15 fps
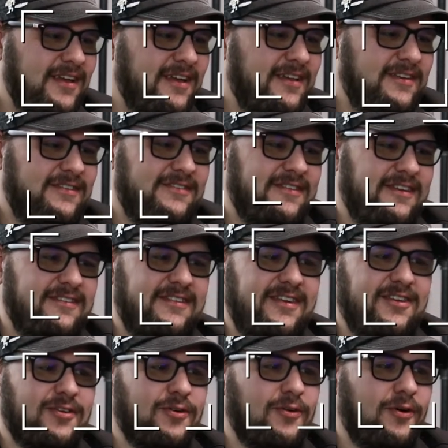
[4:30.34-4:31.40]

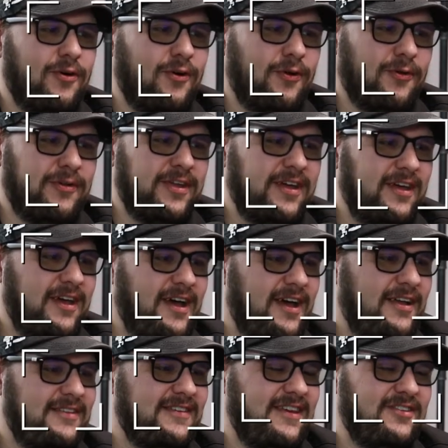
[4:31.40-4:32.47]
60-year-old
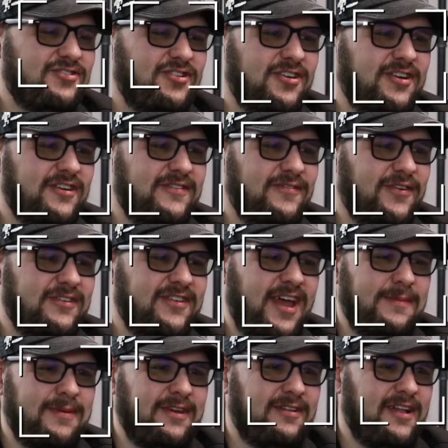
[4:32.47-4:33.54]
teacher for
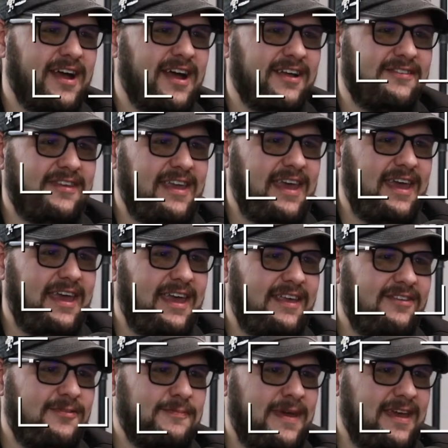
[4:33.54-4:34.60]
typing class, A
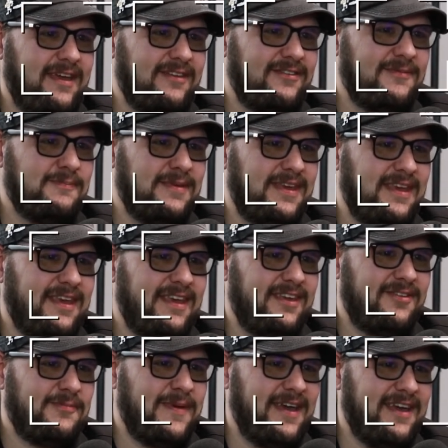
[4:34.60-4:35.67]
space, B
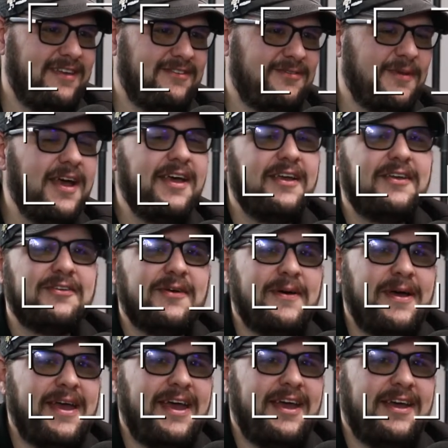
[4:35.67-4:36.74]
space.
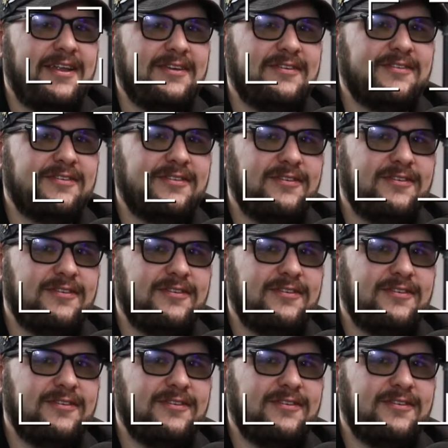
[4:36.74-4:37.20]
And